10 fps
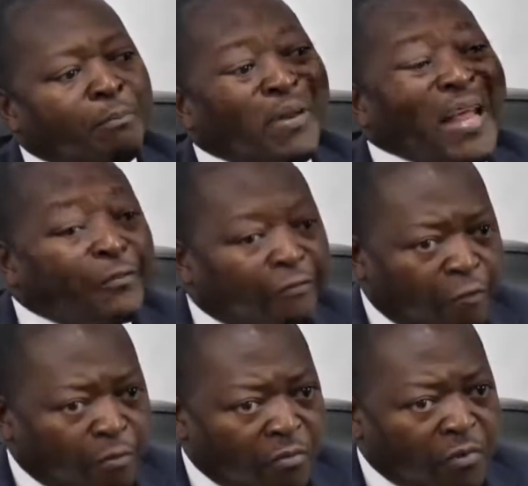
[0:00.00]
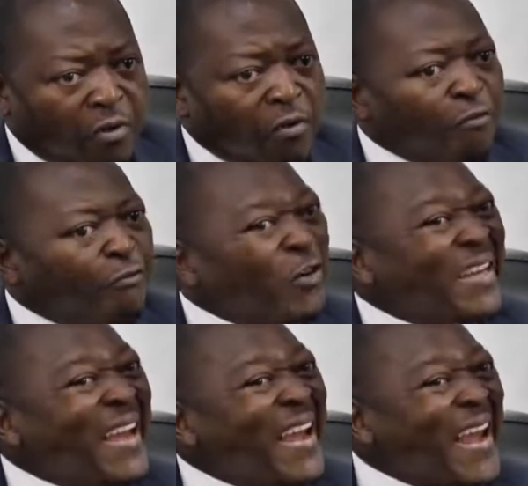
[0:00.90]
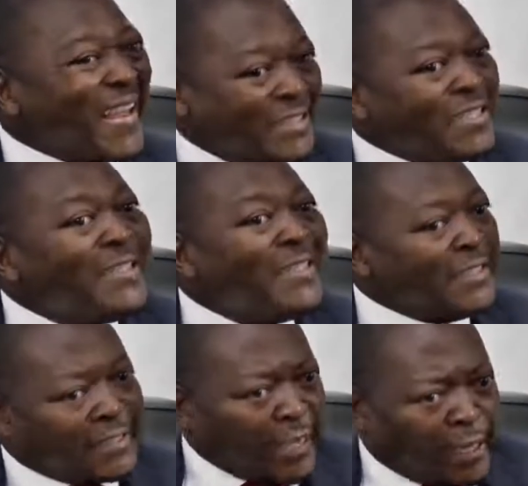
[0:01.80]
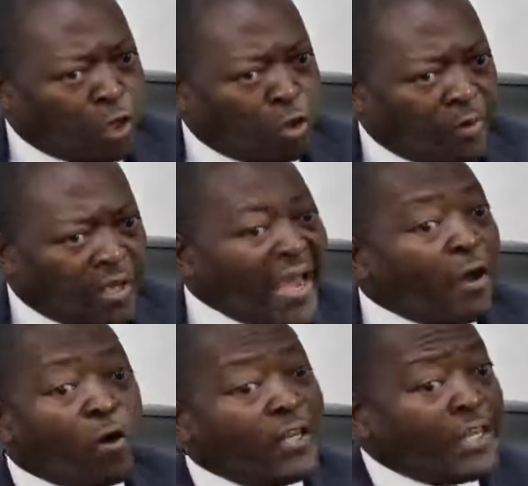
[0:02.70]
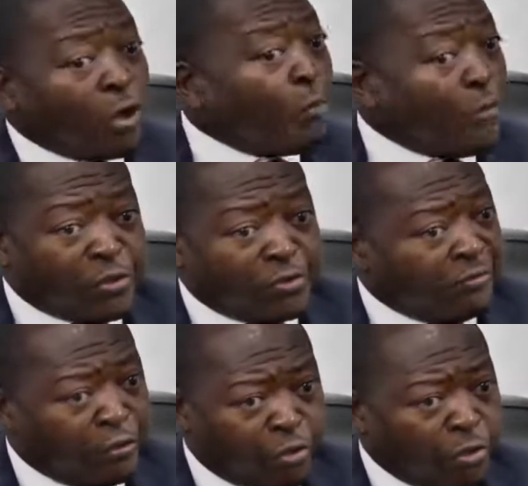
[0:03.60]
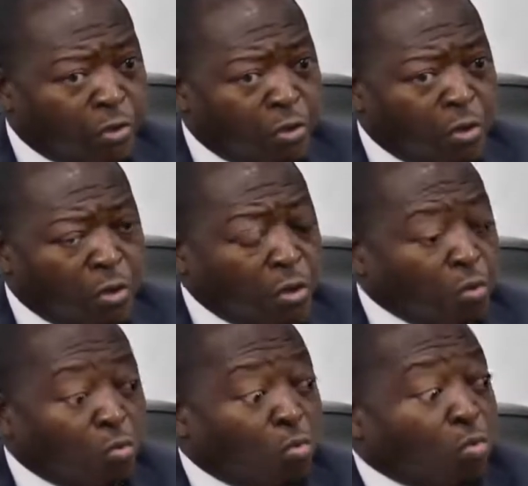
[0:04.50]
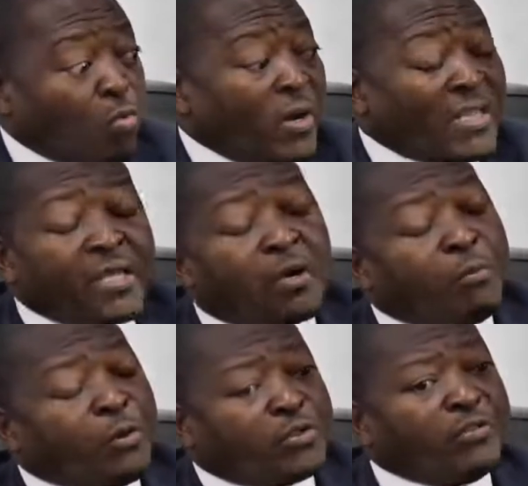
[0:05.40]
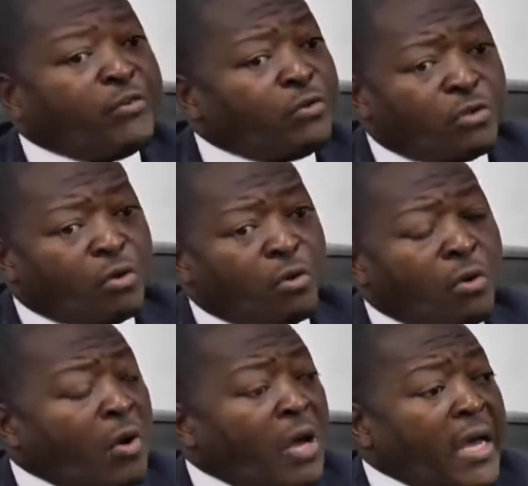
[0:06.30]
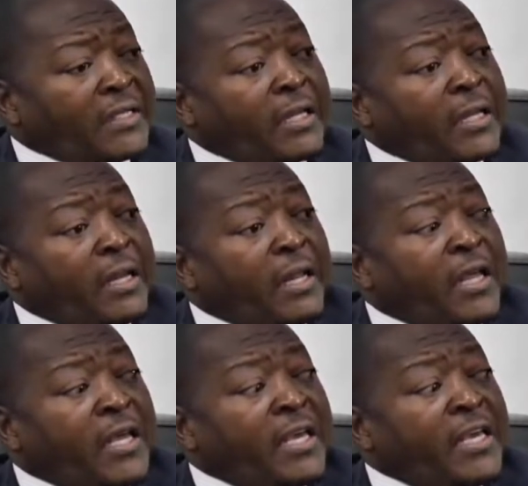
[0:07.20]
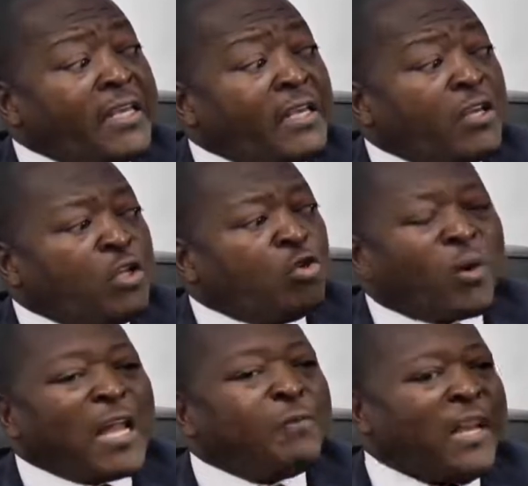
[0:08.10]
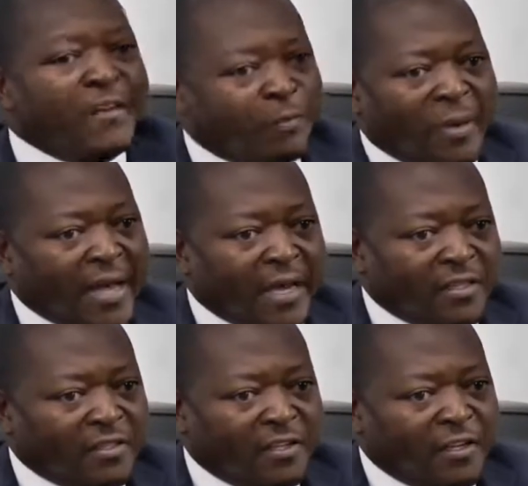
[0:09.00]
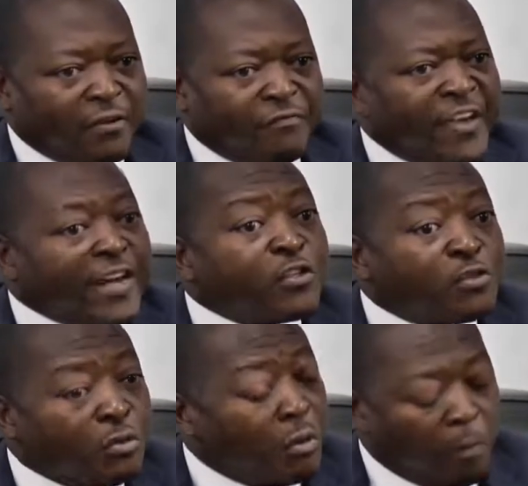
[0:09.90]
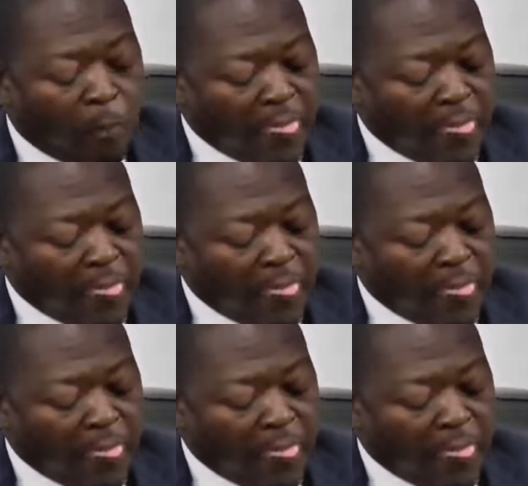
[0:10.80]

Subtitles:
platform for the next digital economy. I call it the compulsory future. What I say compulsory future, I said you can't be left behind. Very soon,